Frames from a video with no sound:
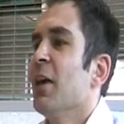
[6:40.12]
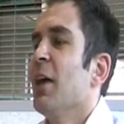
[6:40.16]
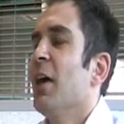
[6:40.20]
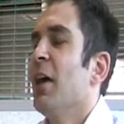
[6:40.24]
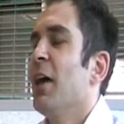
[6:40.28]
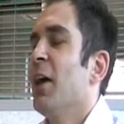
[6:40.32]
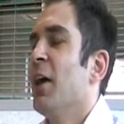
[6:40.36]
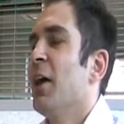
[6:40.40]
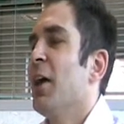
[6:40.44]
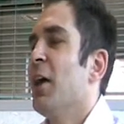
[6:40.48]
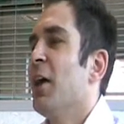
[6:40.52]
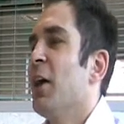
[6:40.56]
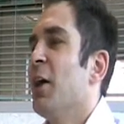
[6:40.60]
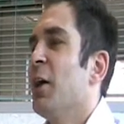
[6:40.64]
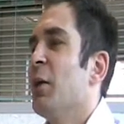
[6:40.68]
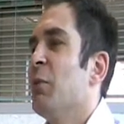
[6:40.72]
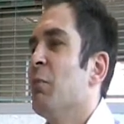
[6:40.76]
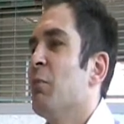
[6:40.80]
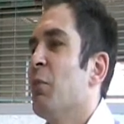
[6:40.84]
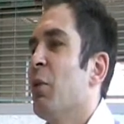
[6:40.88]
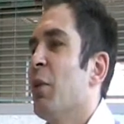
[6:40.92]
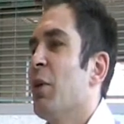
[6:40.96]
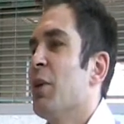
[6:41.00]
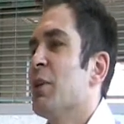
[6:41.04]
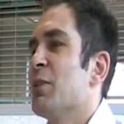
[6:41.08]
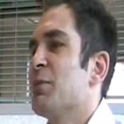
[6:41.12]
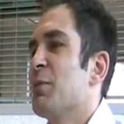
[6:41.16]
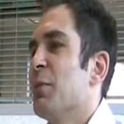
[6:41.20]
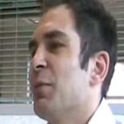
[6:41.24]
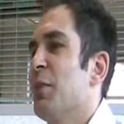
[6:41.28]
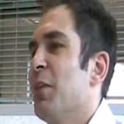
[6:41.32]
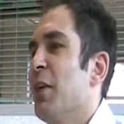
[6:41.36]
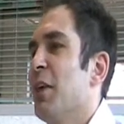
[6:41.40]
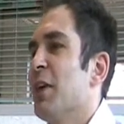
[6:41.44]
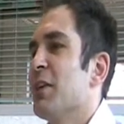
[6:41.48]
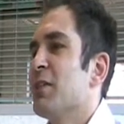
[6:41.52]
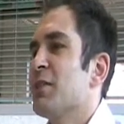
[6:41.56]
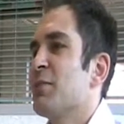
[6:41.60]
Whereas with
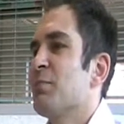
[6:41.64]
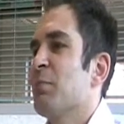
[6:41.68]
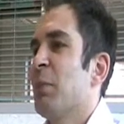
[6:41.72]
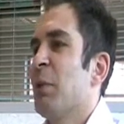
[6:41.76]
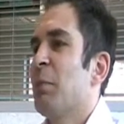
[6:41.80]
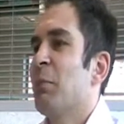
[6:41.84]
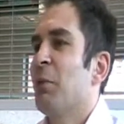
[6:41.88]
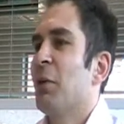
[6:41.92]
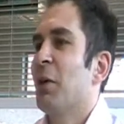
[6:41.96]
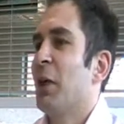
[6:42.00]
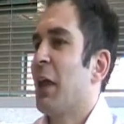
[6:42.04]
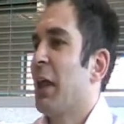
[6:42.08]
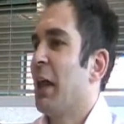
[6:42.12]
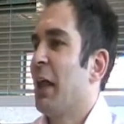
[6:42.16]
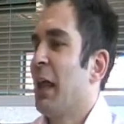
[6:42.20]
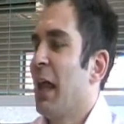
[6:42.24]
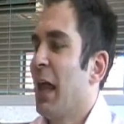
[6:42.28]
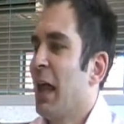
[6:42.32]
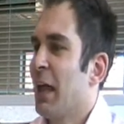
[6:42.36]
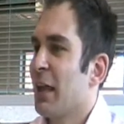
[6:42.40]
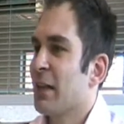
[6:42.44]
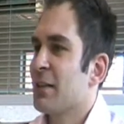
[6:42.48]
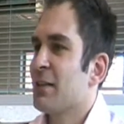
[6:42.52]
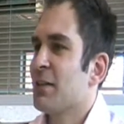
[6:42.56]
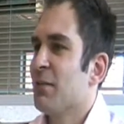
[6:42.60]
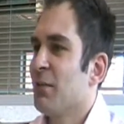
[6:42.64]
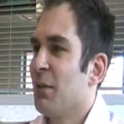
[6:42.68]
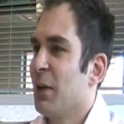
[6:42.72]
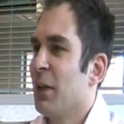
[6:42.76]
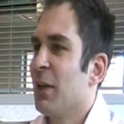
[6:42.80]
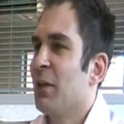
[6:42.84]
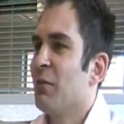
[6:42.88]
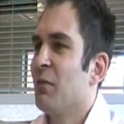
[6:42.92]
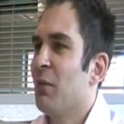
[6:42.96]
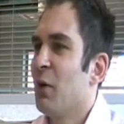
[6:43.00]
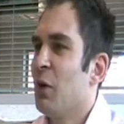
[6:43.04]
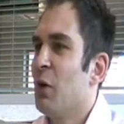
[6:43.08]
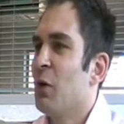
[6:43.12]
this, people are getting actively
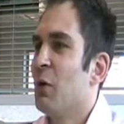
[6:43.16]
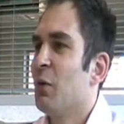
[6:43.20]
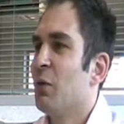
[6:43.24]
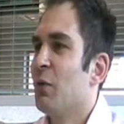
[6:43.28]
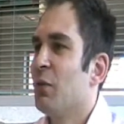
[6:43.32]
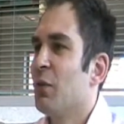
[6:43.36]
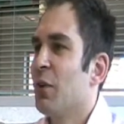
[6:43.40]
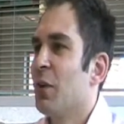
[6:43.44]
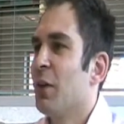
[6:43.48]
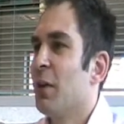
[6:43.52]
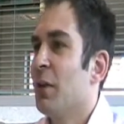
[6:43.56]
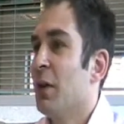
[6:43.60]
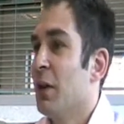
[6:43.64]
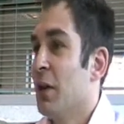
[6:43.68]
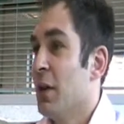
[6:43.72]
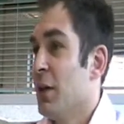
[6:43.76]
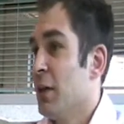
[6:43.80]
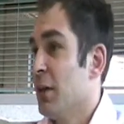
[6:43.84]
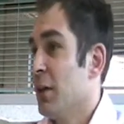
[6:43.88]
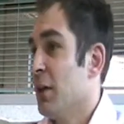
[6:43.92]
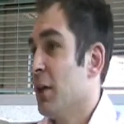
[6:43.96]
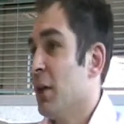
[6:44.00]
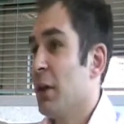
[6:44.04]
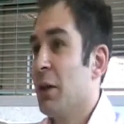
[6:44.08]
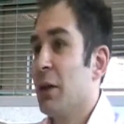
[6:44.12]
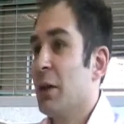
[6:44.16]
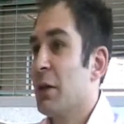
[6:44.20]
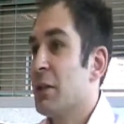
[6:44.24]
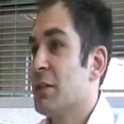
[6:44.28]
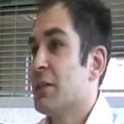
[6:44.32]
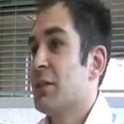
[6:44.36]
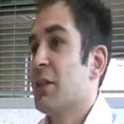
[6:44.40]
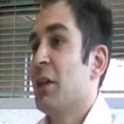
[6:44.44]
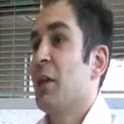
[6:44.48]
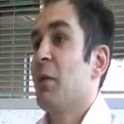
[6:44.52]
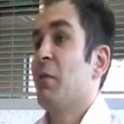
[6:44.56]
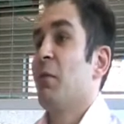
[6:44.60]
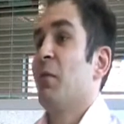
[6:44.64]
involved, and you can
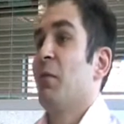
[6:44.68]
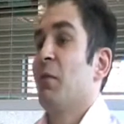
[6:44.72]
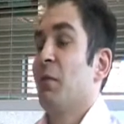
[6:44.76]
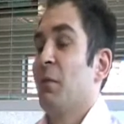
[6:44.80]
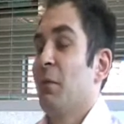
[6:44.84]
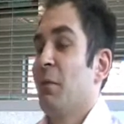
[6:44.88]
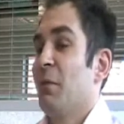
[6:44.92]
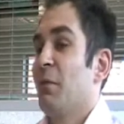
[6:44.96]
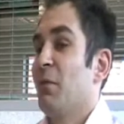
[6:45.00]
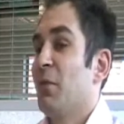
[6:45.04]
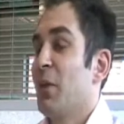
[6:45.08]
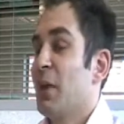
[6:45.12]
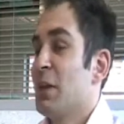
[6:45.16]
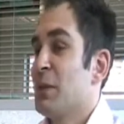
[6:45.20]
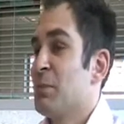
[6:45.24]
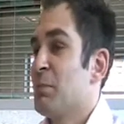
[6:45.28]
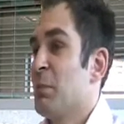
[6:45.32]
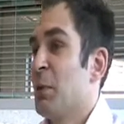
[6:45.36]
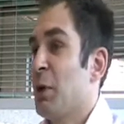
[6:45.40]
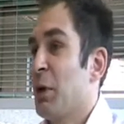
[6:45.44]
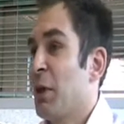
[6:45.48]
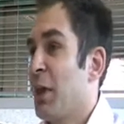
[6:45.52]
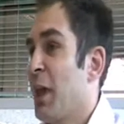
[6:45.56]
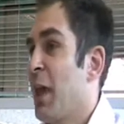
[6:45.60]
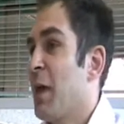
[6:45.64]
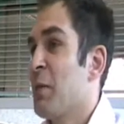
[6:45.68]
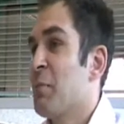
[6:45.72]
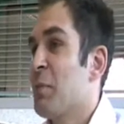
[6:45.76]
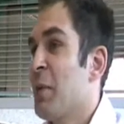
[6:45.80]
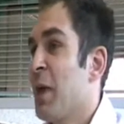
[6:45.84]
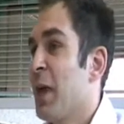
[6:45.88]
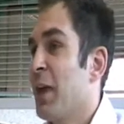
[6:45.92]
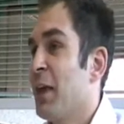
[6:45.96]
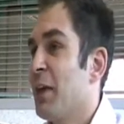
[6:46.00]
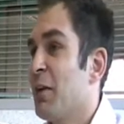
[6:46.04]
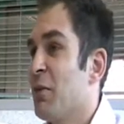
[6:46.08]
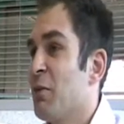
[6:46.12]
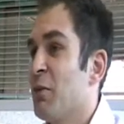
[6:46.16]
set up Facebook
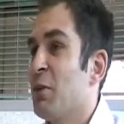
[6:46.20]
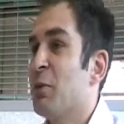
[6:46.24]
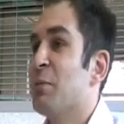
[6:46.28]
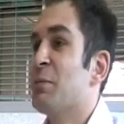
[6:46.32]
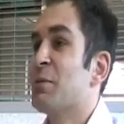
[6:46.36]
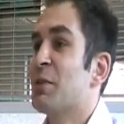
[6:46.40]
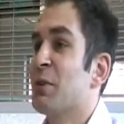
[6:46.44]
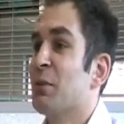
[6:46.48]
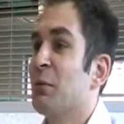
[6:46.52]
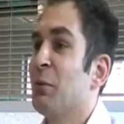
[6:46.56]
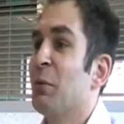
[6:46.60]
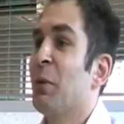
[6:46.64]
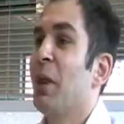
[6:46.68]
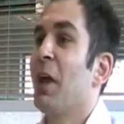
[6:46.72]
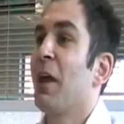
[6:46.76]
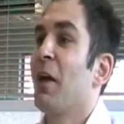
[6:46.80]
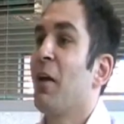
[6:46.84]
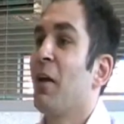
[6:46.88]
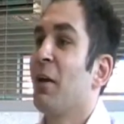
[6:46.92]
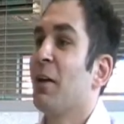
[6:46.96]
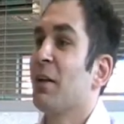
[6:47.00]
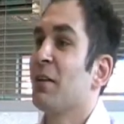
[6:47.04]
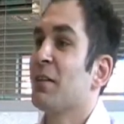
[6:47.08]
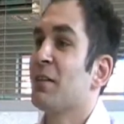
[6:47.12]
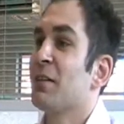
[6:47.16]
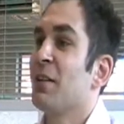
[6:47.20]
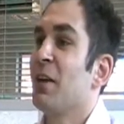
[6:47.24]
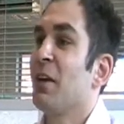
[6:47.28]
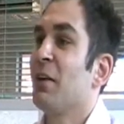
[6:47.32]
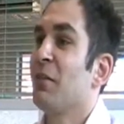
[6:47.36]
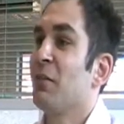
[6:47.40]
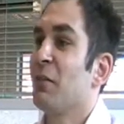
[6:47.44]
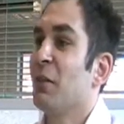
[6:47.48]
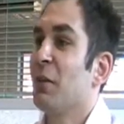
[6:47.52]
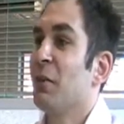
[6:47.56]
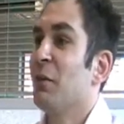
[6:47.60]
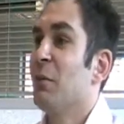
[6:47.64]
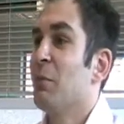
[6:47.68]
campaign groups and all that kind of
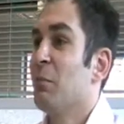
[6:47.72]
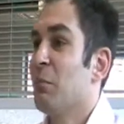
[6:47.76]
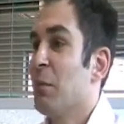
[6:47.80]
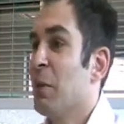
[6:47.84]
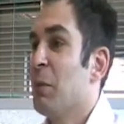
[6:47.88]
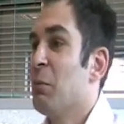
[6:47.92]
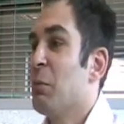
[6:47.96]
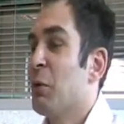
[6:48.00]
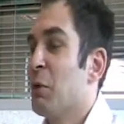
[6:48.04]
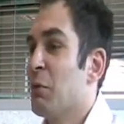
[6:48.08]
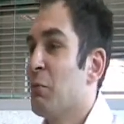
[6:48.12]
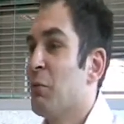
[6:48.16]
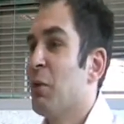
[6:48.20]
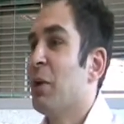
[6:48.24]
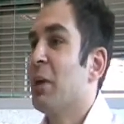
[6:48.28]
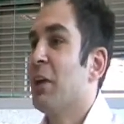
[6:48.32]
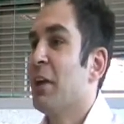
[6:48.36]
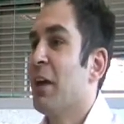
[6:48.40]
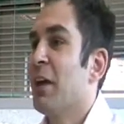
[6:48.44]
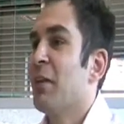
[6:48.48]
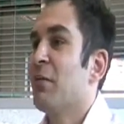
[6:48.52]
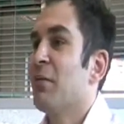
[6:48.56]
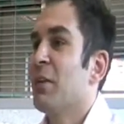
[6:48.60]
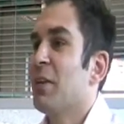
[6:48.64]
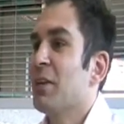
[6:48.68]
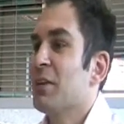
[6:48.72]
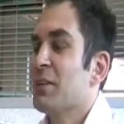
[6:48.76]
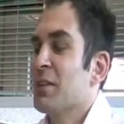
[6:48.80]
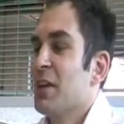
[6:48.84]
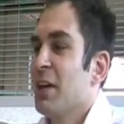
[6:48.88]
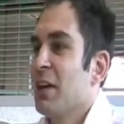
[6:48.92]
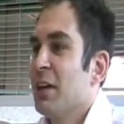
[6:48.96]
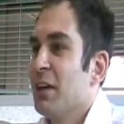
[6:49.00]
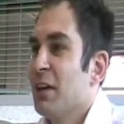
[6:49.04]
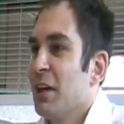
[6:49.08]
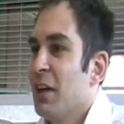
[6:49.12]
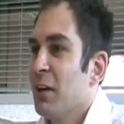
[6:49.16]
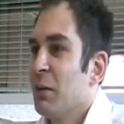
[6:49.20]
stuff, and people can really have their
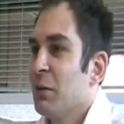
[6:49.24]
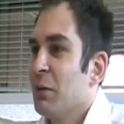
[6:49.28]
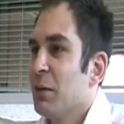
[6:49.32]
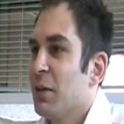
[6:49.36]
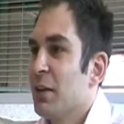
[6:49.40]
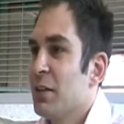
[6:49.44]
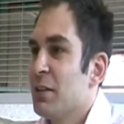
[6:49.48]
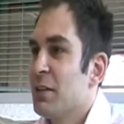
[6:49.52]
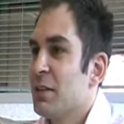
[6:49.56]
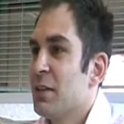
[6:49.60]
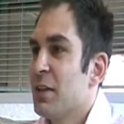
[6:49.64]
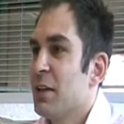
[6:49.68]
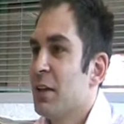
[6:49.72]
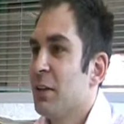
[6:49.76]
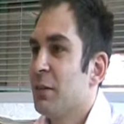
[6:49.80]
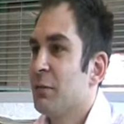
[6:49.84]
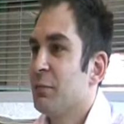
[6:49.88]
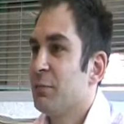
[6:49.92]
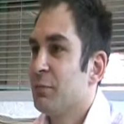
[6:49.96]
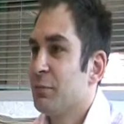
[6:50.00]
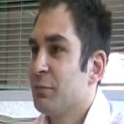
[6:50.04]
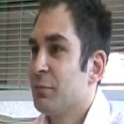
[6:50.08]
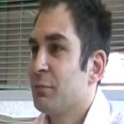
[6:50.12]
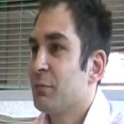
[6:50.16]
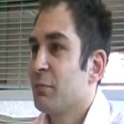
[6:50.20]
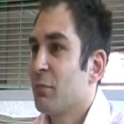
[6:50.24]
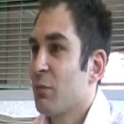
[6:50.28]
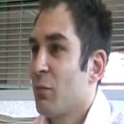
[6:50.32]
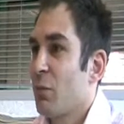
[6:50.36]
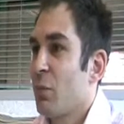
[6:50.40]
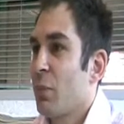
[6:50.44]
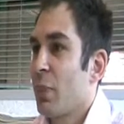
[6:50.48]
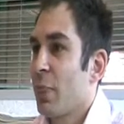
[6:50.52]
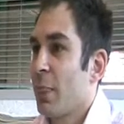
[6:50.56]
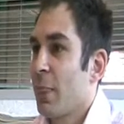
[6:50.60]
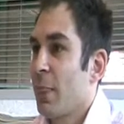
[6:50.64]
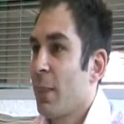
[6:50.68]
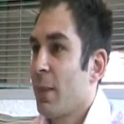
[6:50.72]
say now on this. Yeah. Do
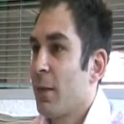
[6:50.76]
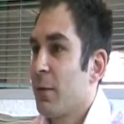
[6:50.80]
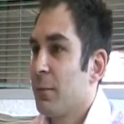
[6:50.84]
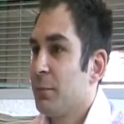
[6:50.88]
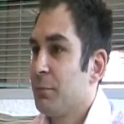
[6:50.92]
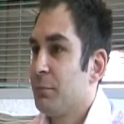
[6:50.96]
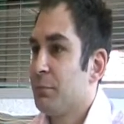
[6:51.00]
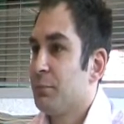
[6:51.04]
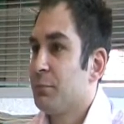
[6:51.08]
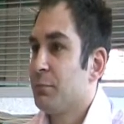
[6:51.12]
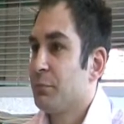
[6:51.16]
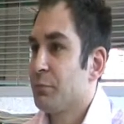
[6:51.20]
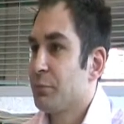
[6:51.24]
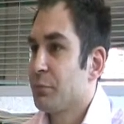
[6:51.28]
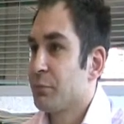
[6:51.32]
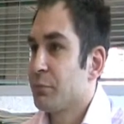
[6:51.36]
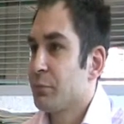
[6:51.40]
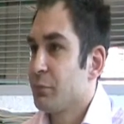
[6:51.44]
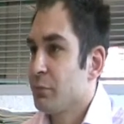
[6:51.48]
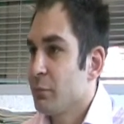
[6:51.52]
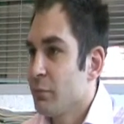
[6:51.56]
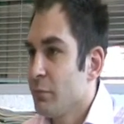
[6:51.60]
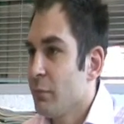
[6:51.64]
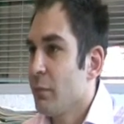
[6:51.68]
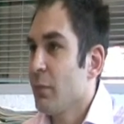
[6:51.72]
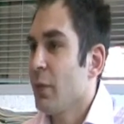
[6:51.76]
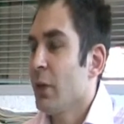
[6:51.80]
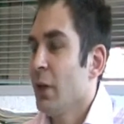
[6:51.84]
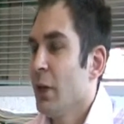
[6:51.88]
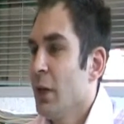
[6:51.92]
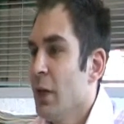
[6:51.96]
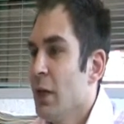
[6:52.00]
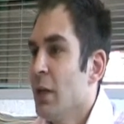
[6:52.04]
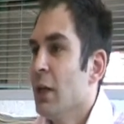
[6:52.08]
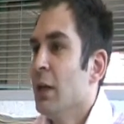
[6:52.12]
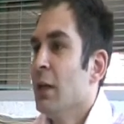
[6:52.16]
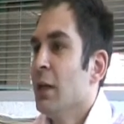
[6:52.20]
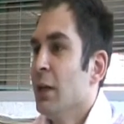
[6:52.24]
you also use Facebook and
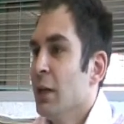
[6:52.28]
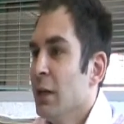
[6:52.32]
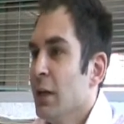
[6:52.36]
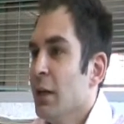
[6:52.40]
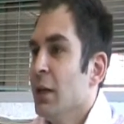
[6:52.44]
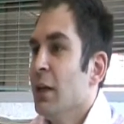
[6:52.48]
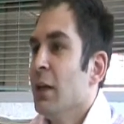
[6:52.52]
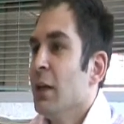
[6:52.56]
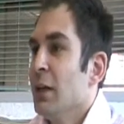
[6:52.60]
Twitter?